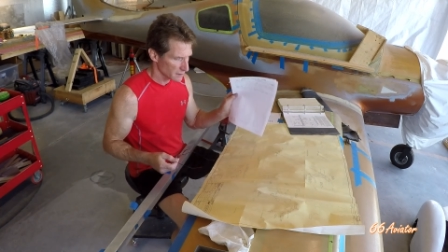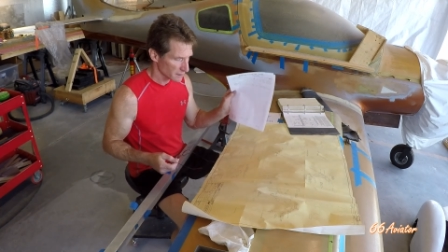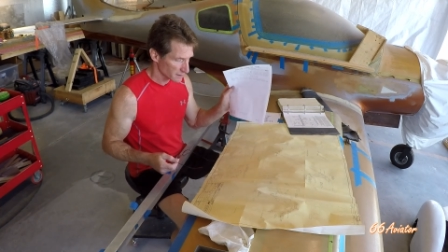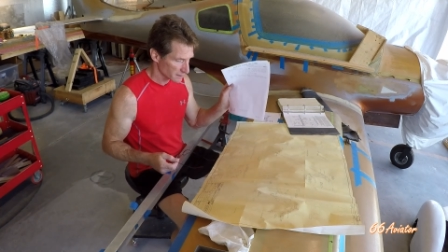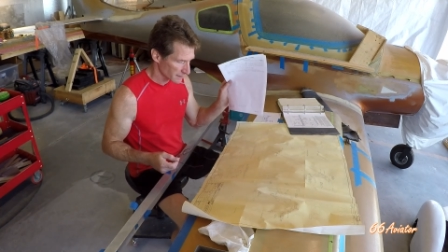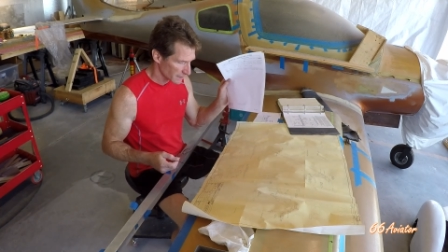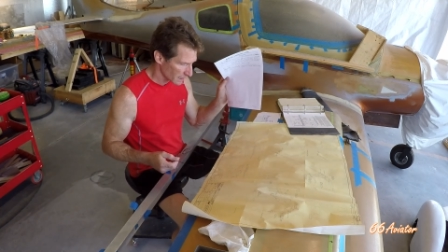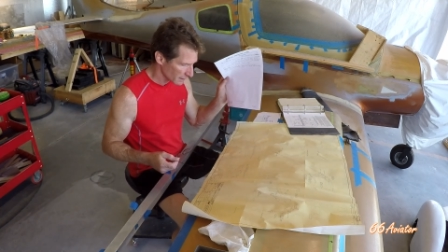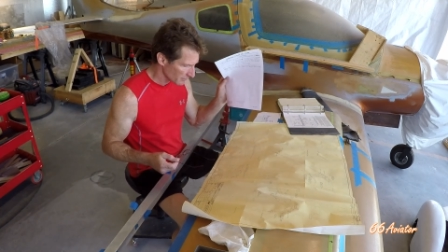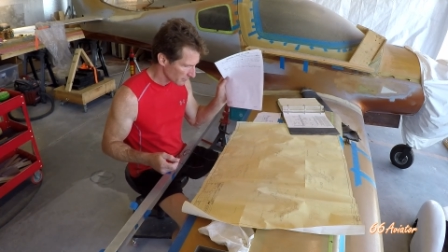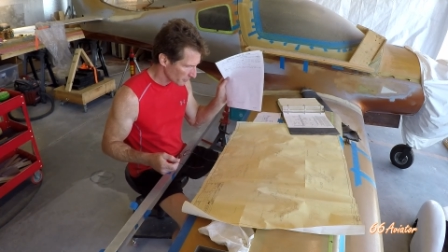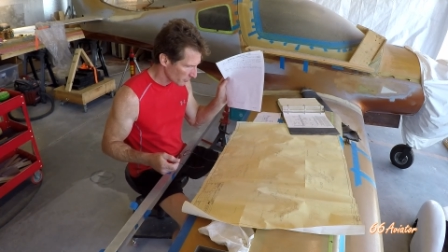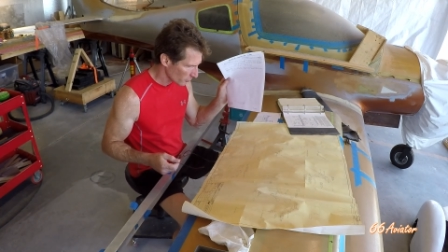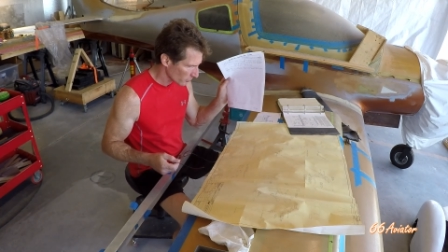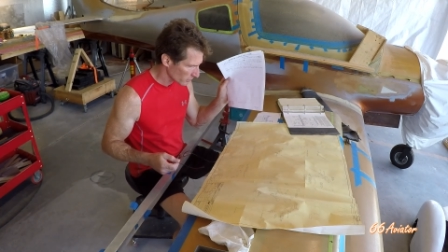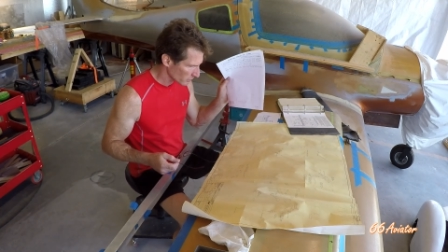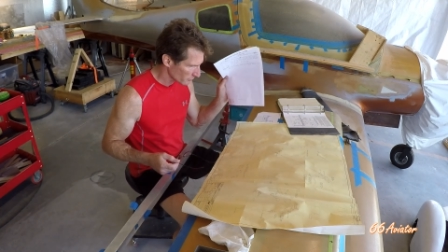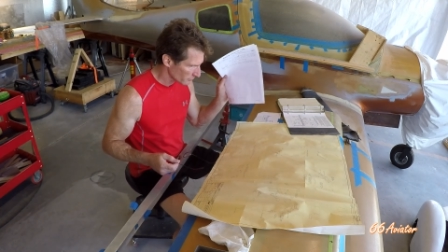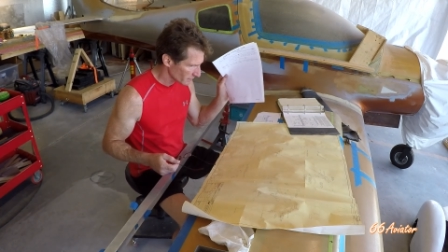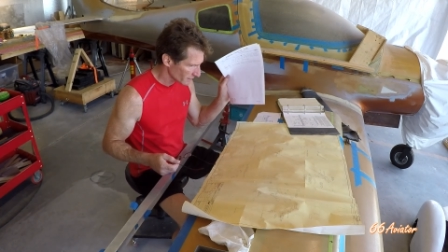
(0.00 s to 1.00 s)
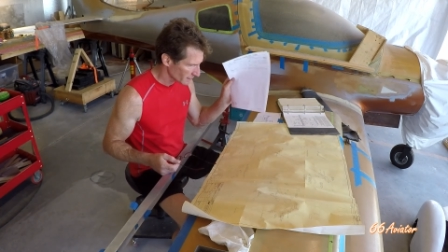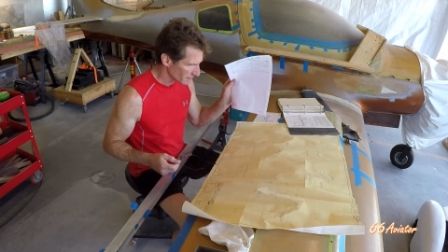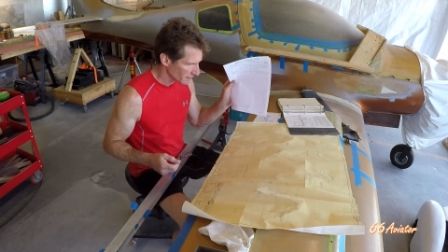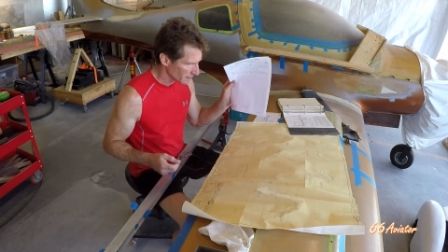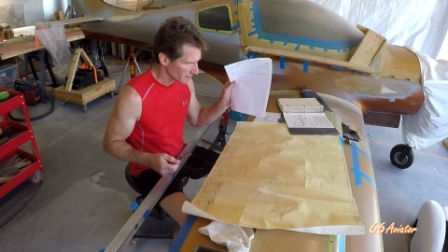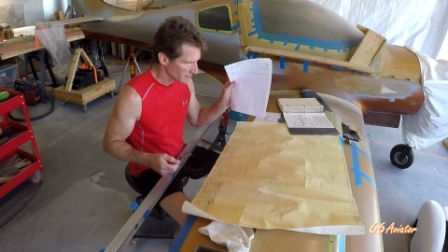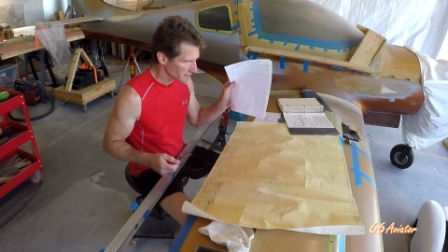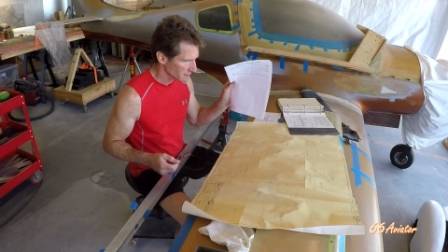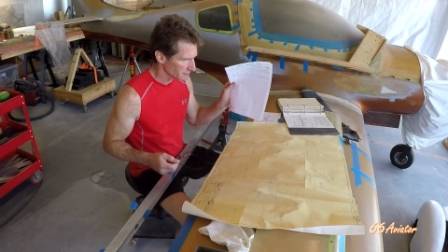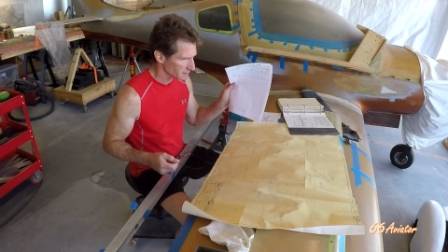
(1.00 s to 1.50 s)
It's kind of important
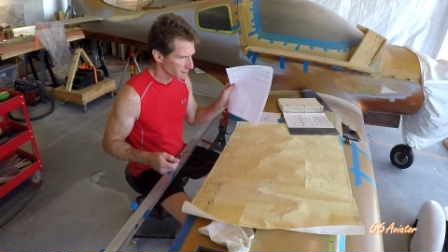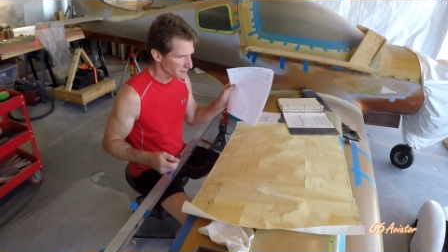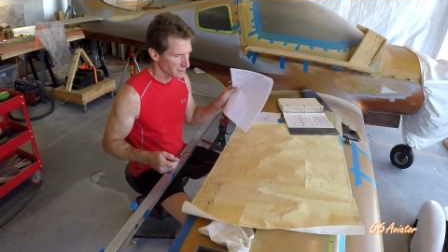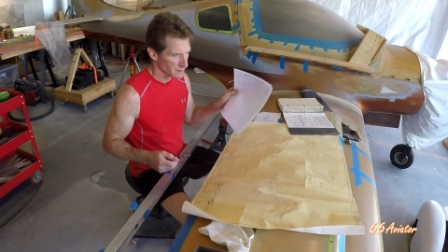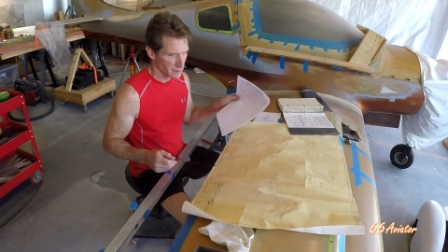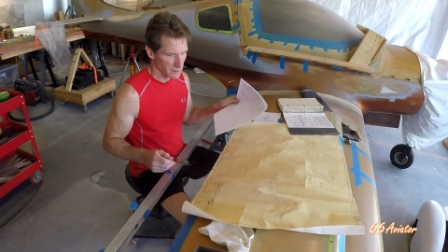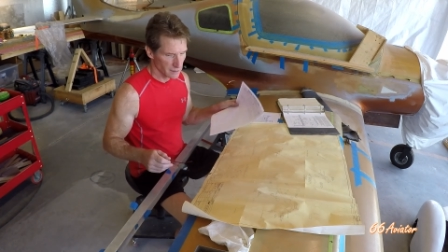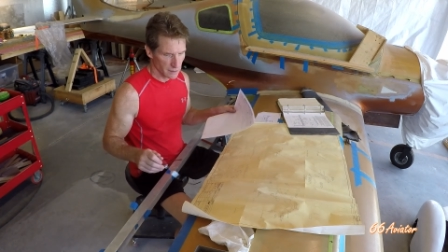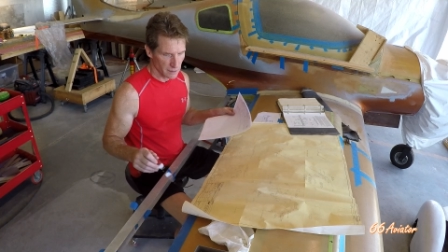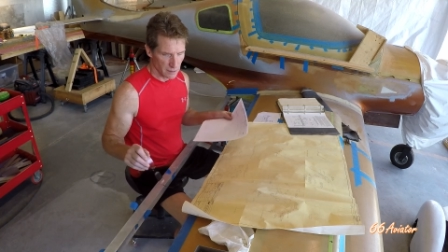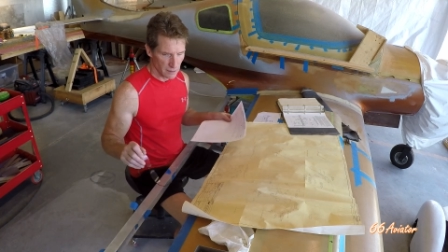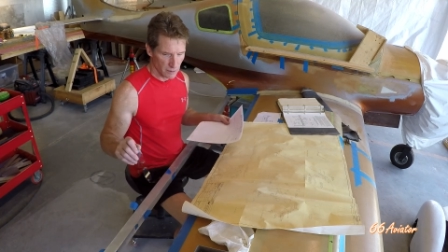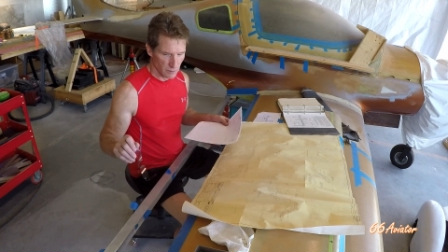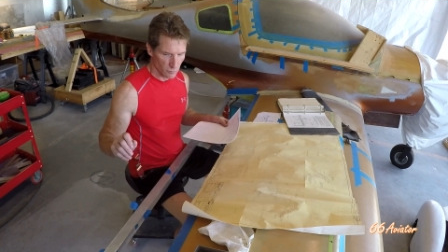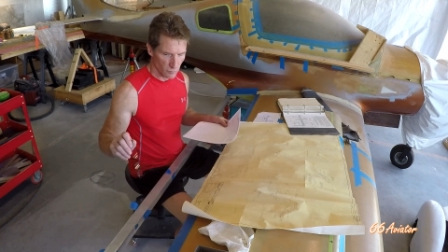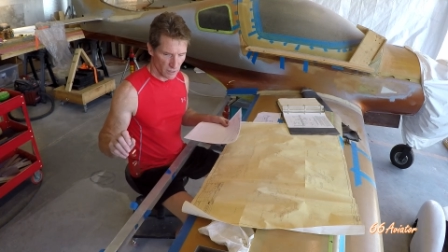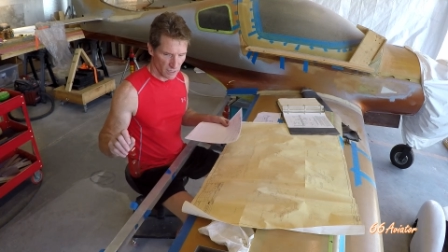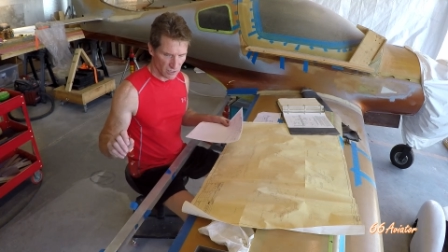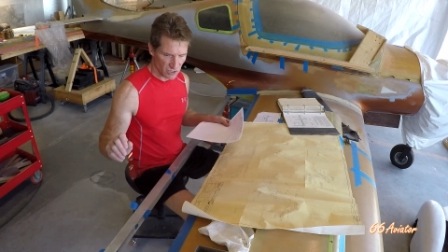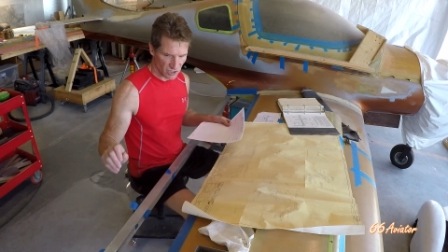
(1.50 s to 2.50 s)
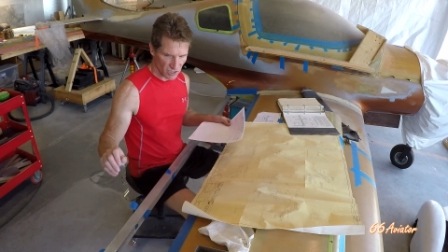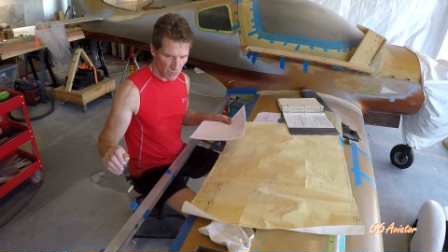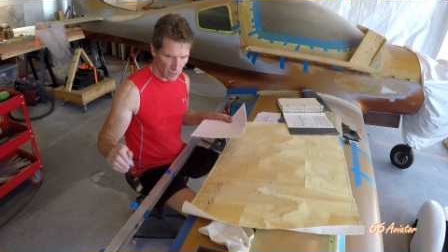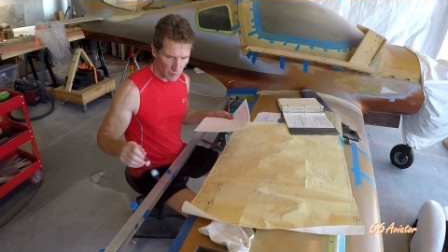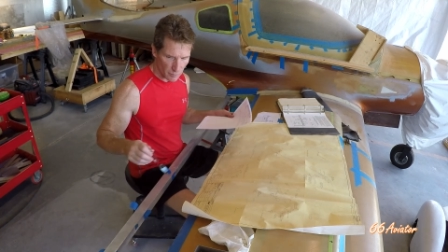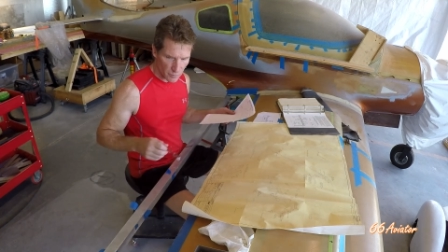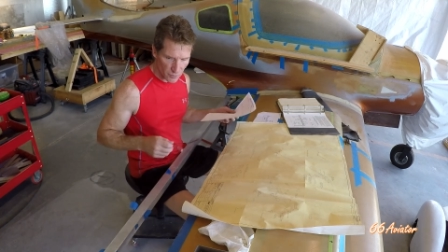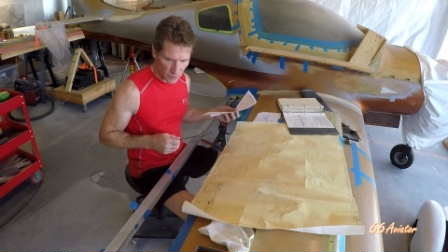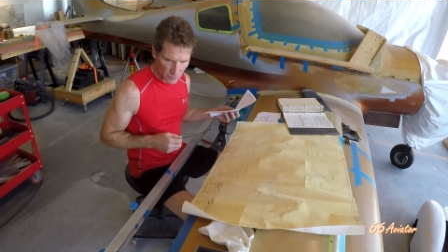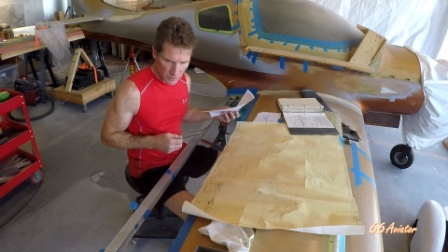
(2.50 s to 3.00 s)
because when I
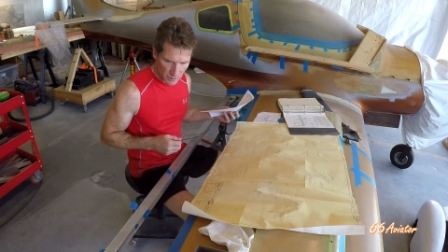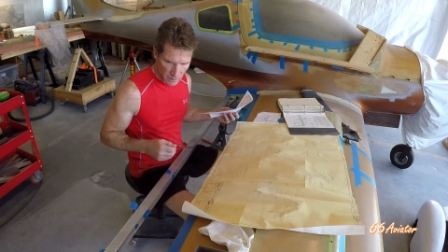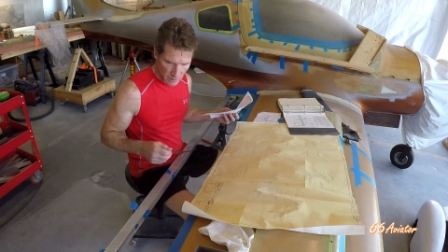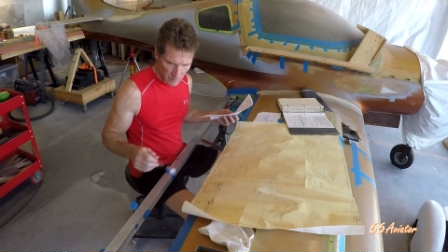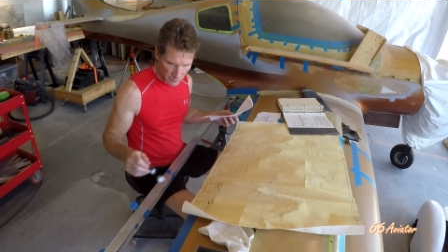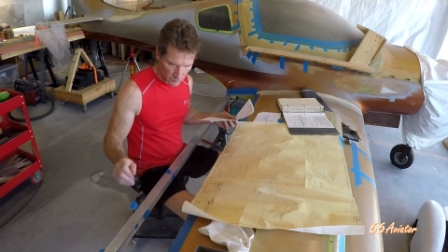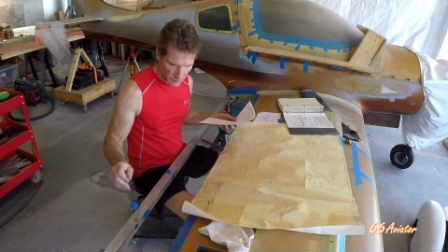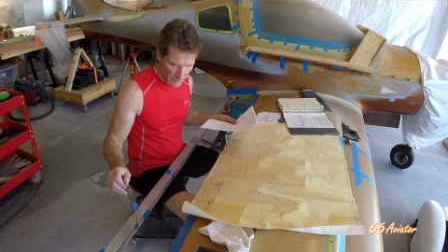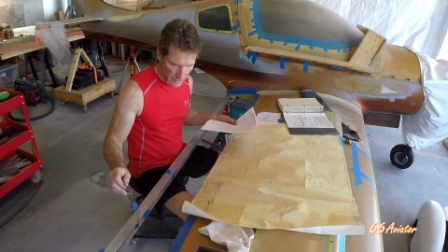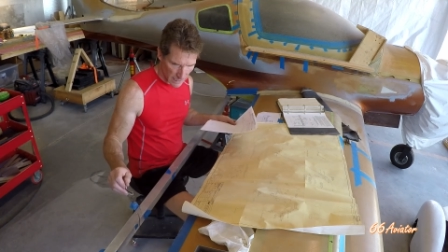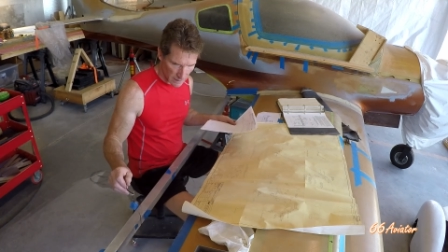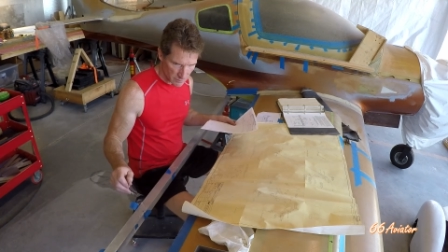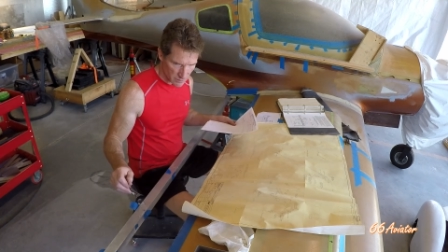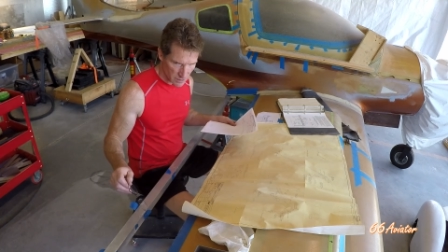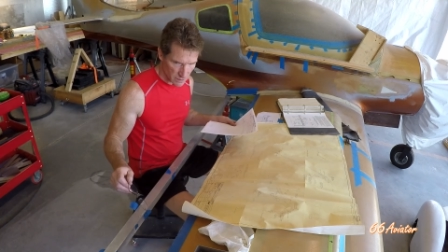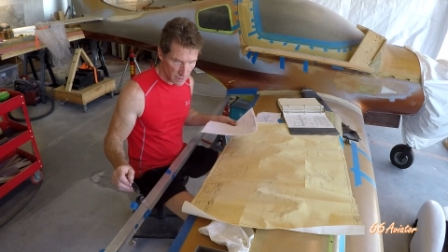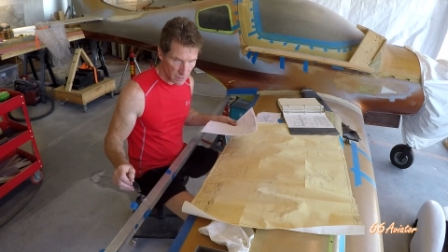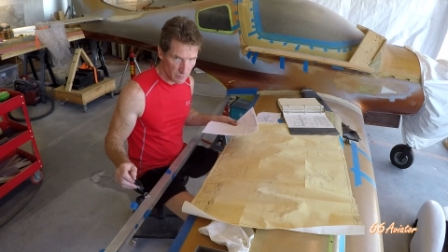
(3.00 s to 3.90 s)
started building these flaps,